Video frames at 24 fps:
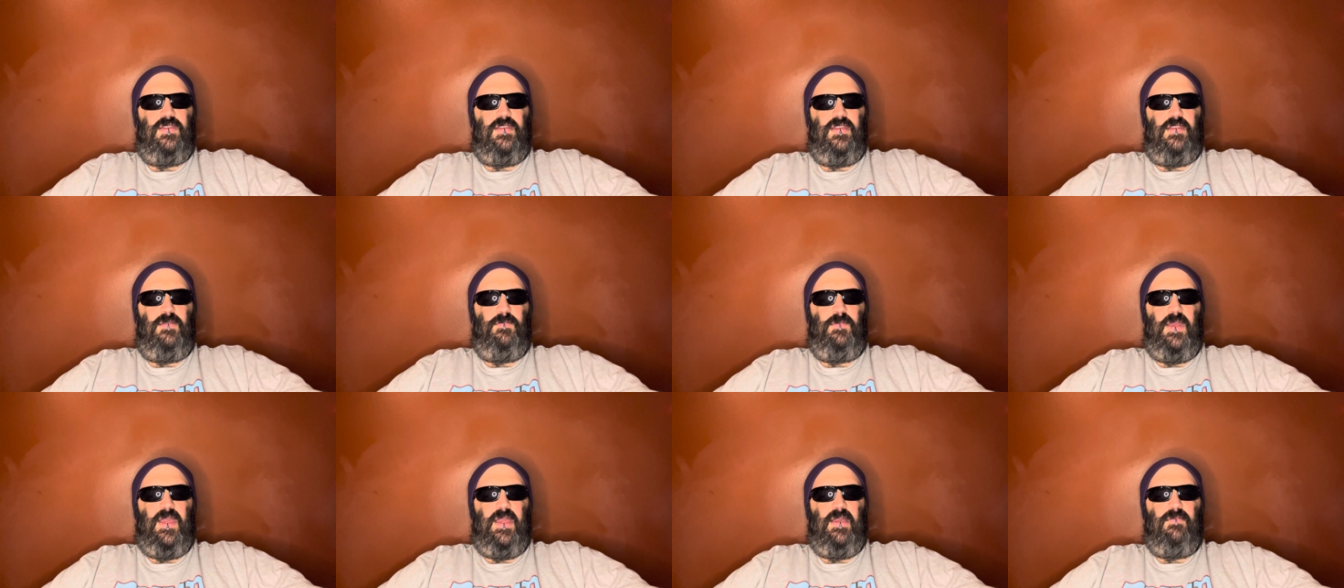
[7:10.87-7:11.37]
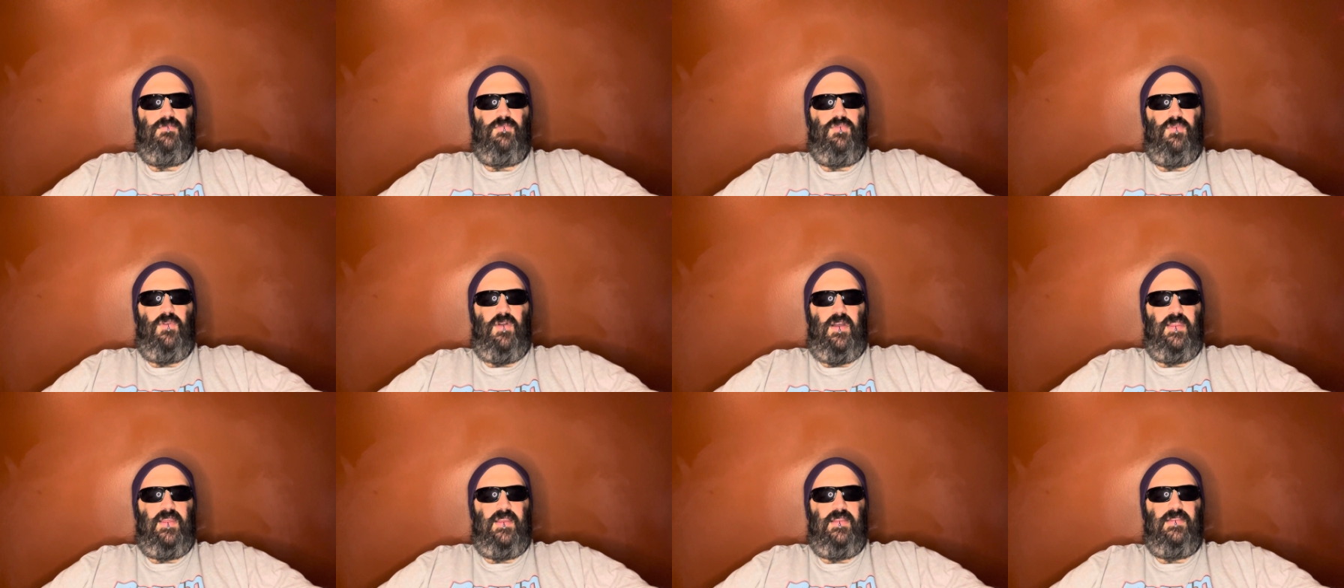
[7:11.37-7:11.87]
that's being
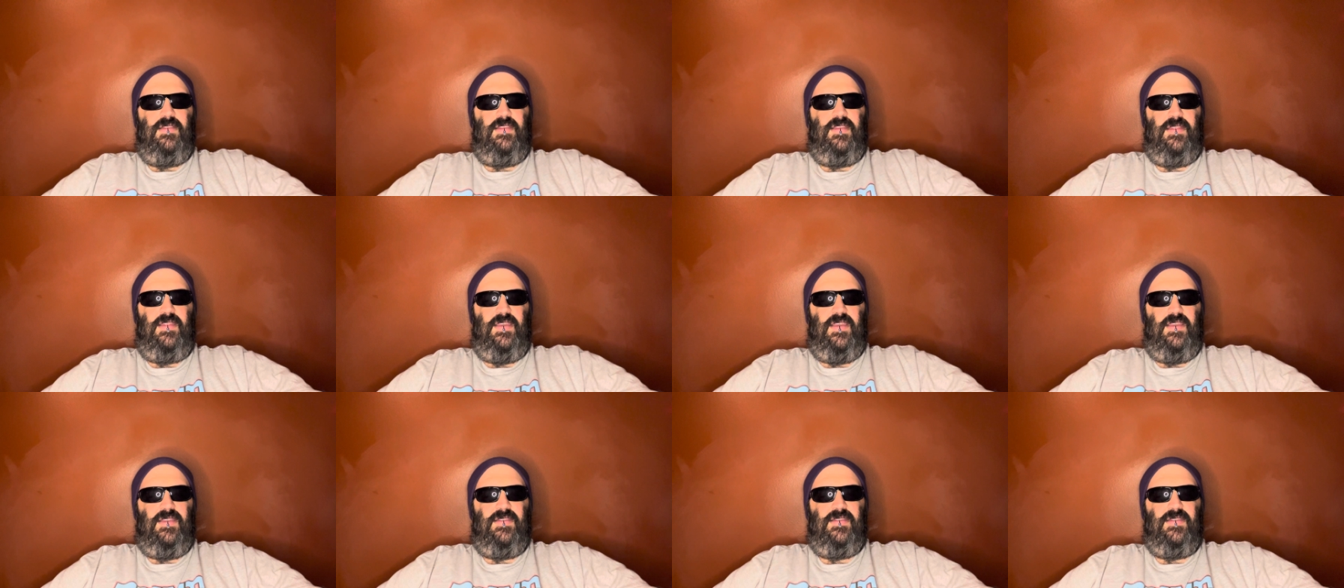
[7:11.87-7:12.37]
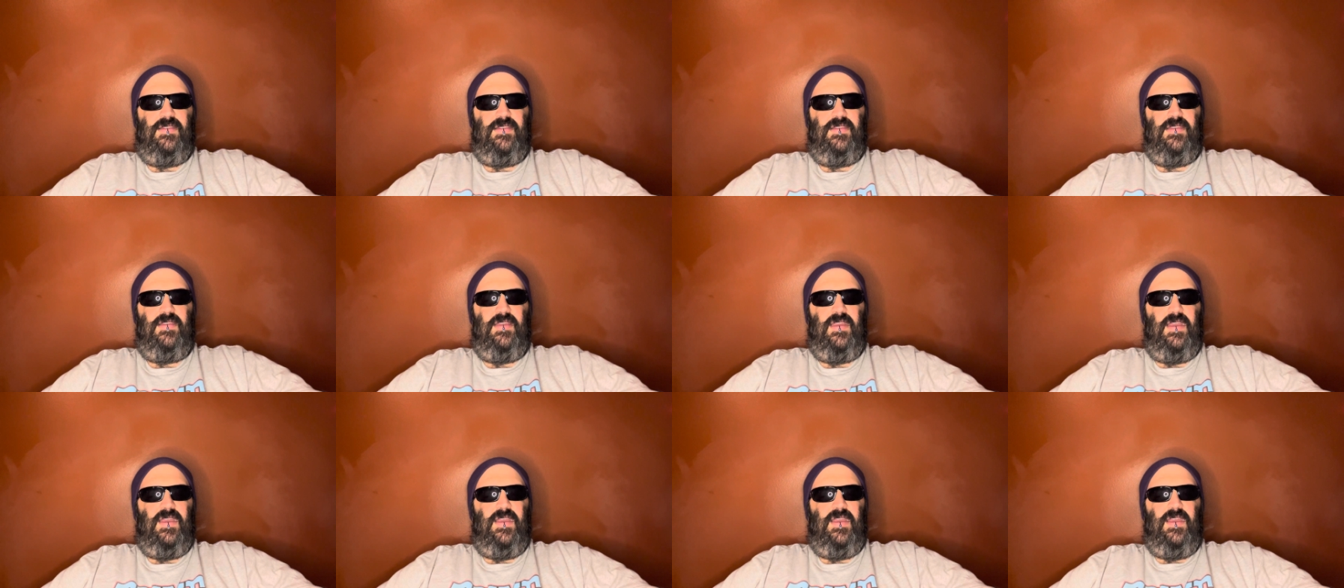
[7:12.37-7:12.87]
brought into this
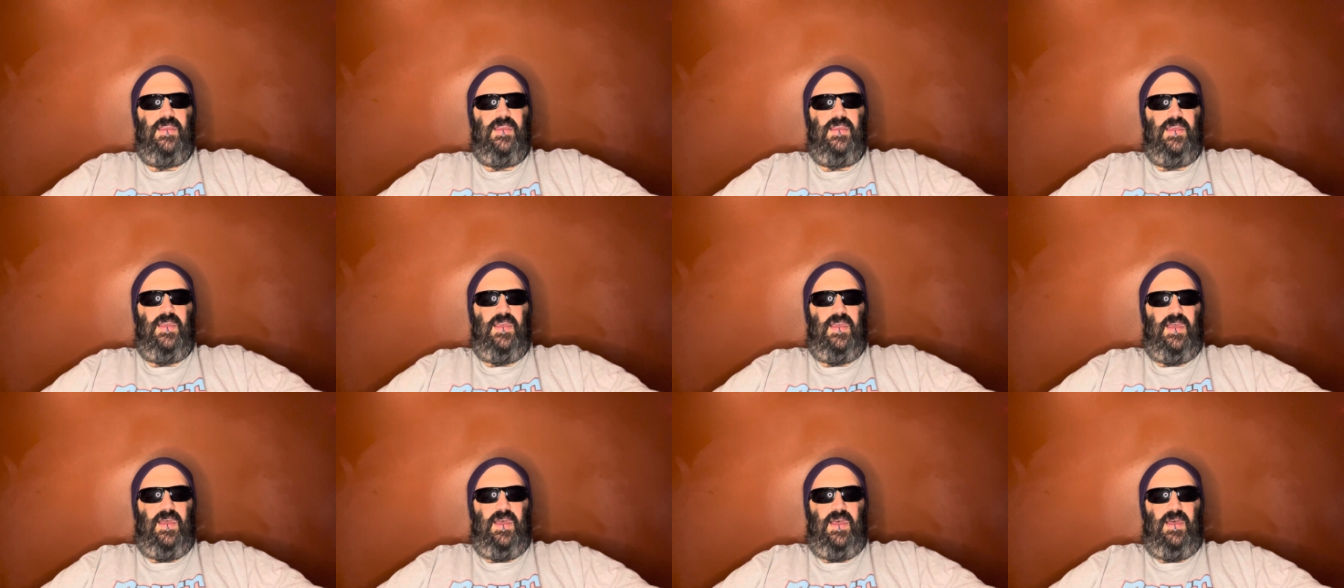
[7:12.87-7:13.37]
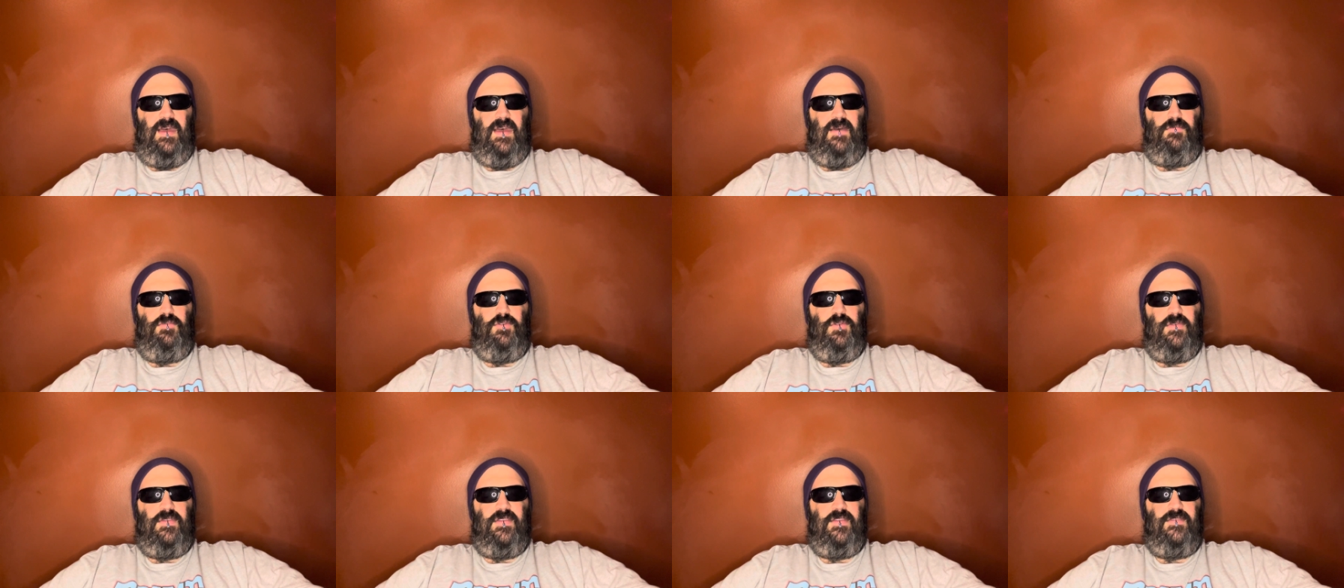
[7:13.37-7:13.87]
uh,
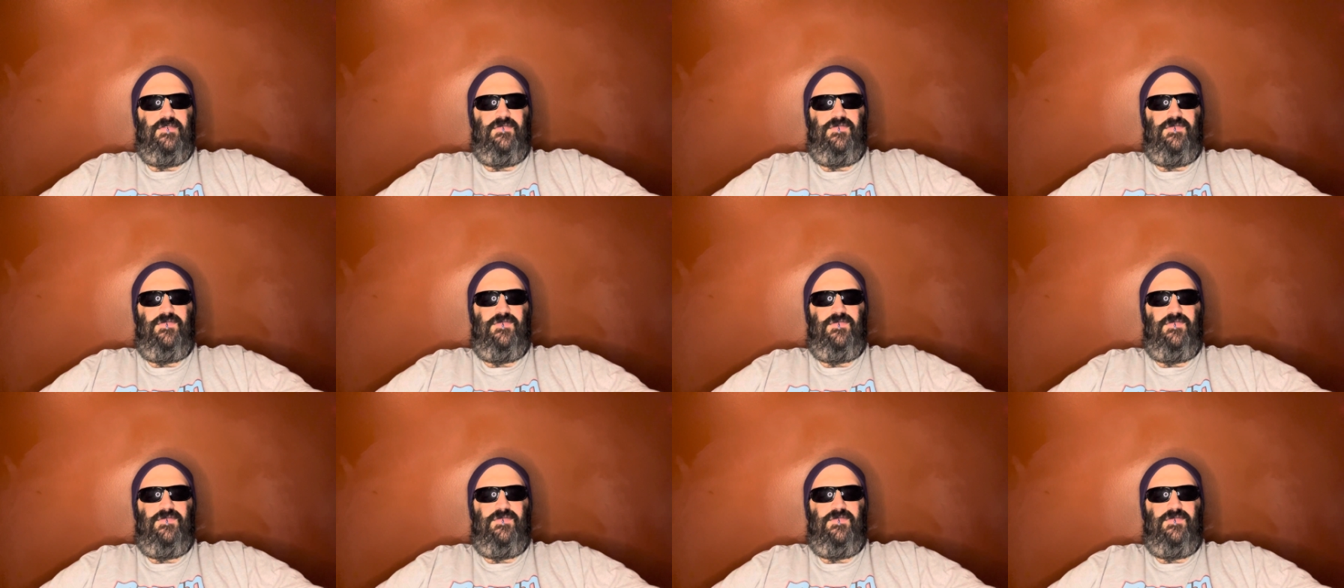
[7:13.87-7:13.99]
prison